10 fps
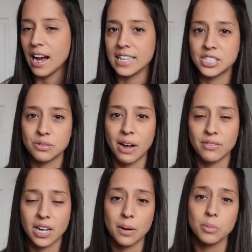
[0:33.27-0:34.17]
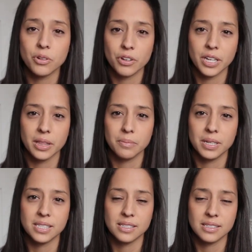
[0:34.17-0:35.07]
I do have a couple curriculum
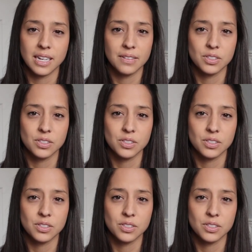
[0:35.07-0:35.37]
pieces that have